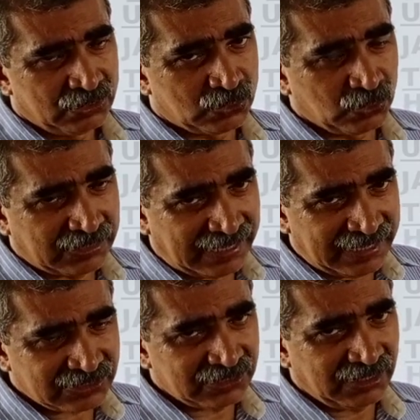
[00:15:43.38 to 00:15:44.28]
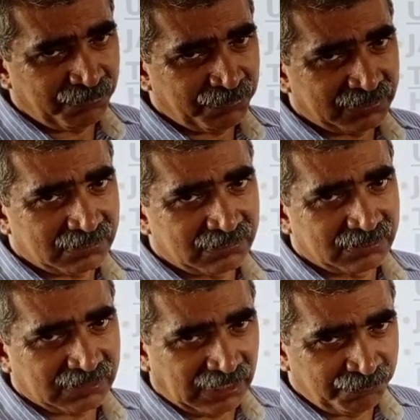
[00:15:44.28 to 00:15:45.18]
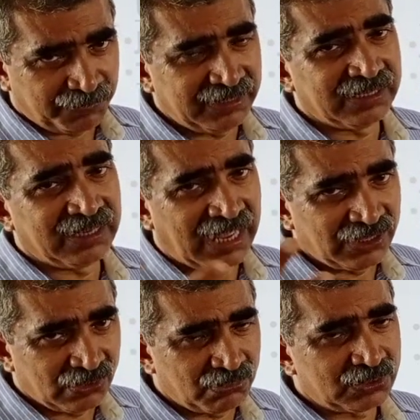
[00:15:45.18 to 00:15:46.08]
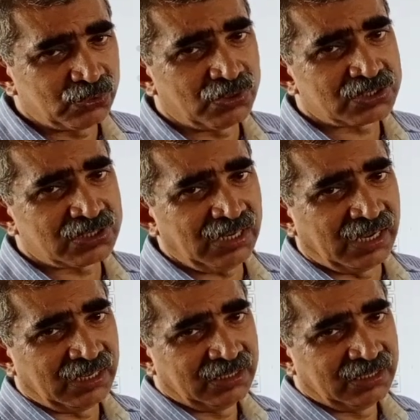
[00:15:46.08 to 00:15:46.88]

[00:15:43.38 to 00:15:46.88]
to catch the culprit and hand over to Austria.